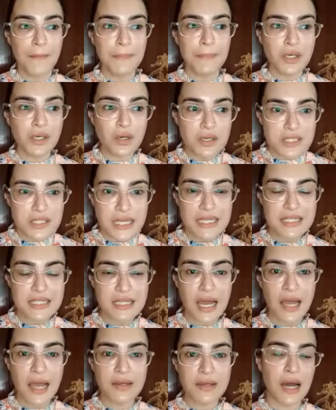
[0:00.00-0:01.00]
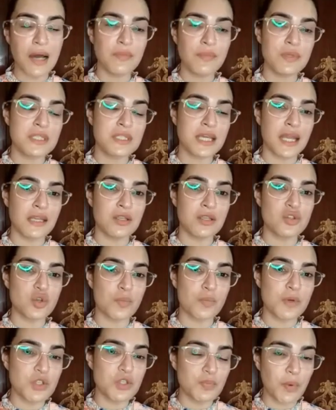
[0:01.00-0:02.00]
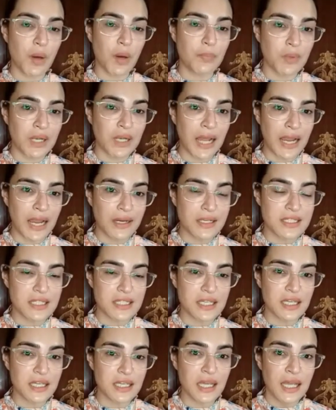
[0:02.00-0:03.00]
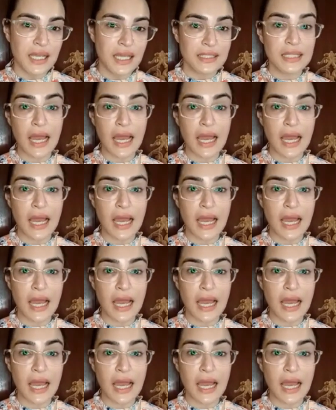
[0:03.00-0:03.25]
because I was getting so much popularity,